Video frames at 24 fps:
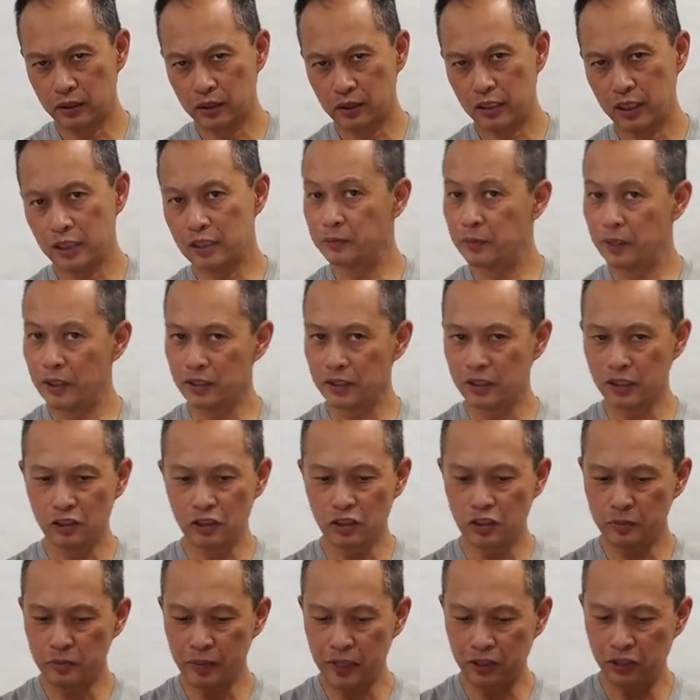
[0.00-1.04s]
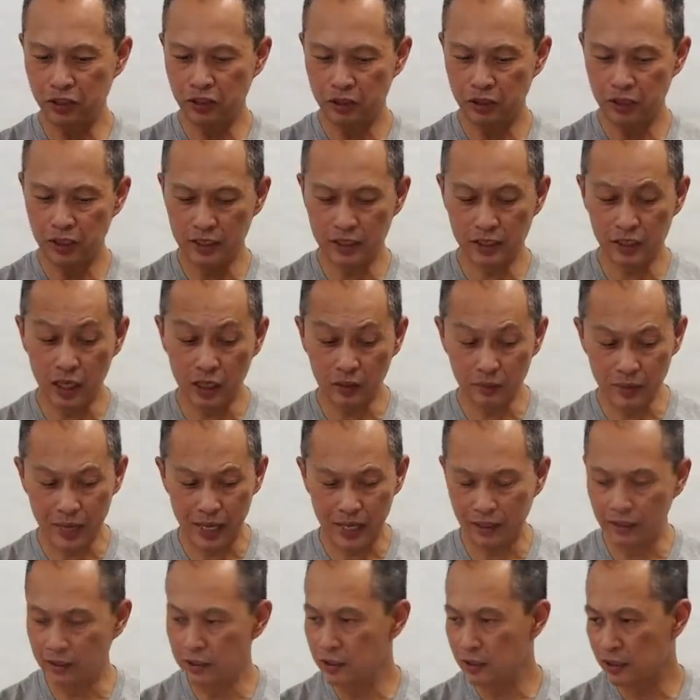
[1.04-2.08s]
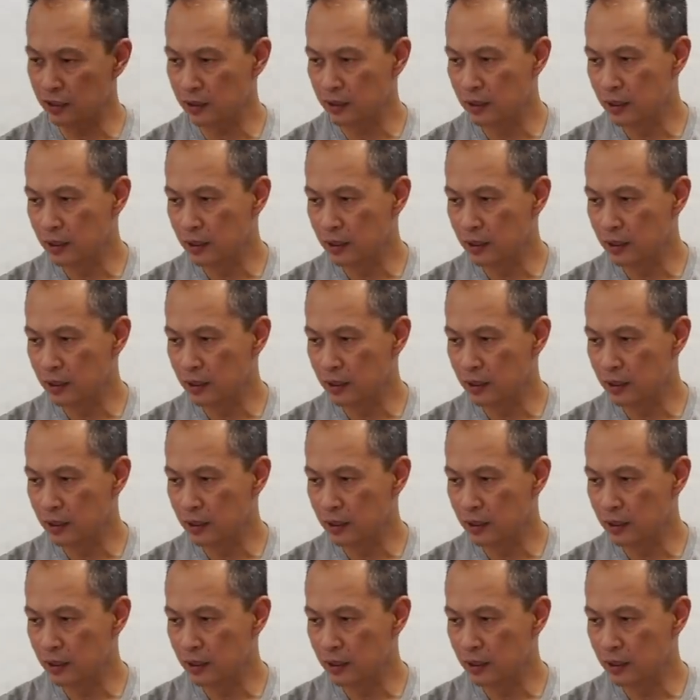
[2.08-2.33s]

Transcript: It's because the suspension is not balanced.